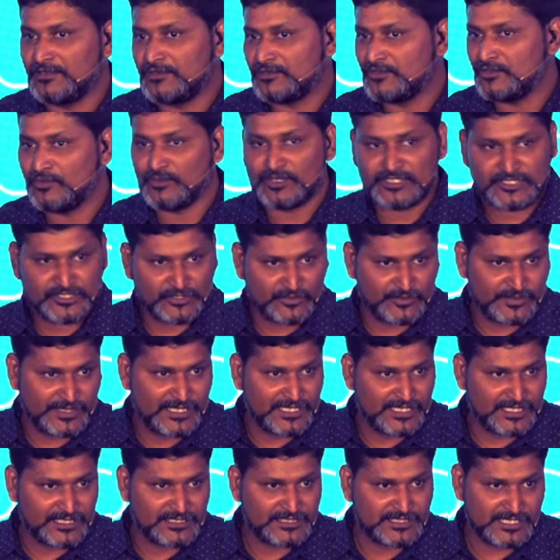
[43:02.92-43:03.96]
I don't know what
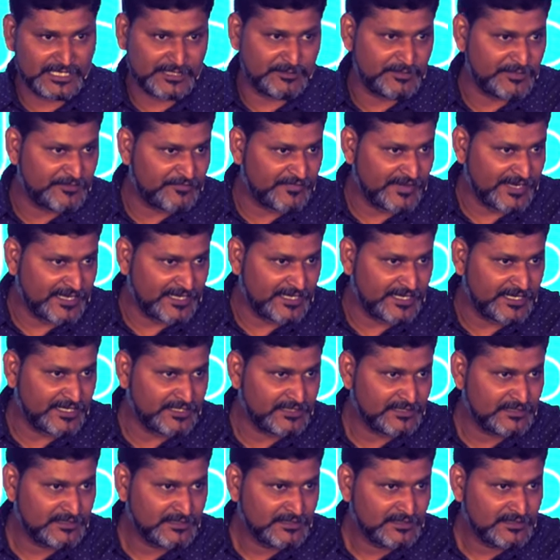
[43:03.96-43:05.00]
your will is, let me find
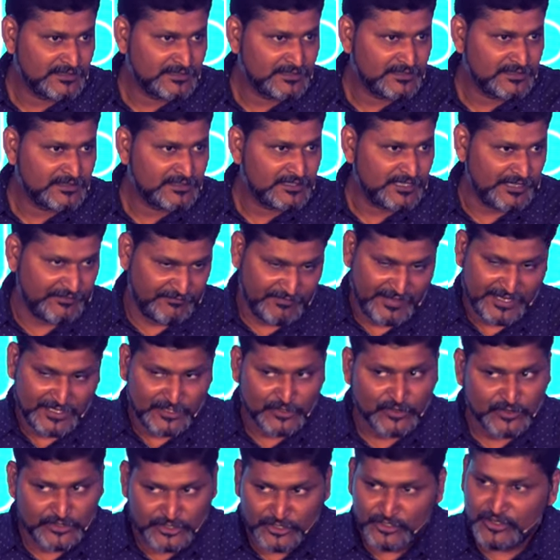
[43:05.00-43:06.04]
it.
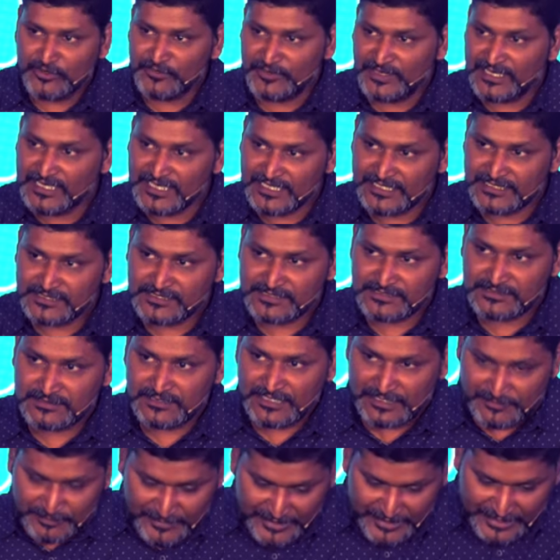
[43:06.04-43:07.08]
If I know your will
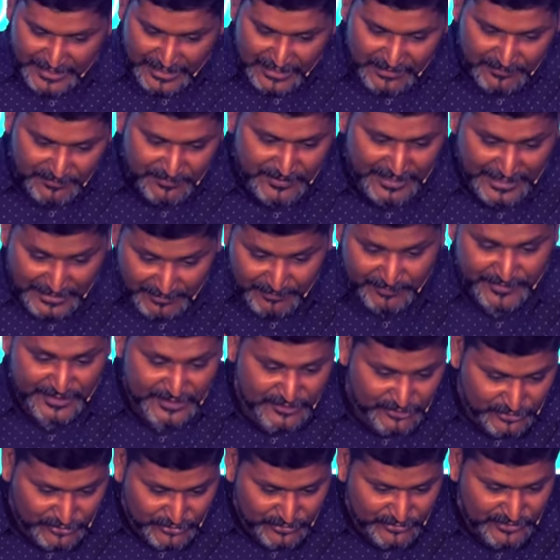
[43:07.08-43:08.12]
is, let me help,
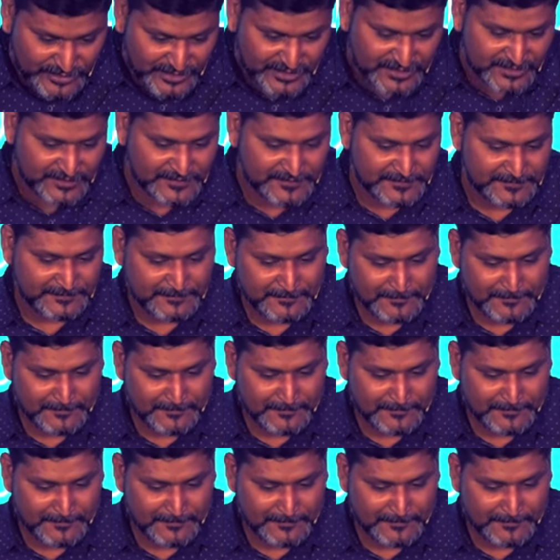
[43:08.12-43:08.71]
help me to do that.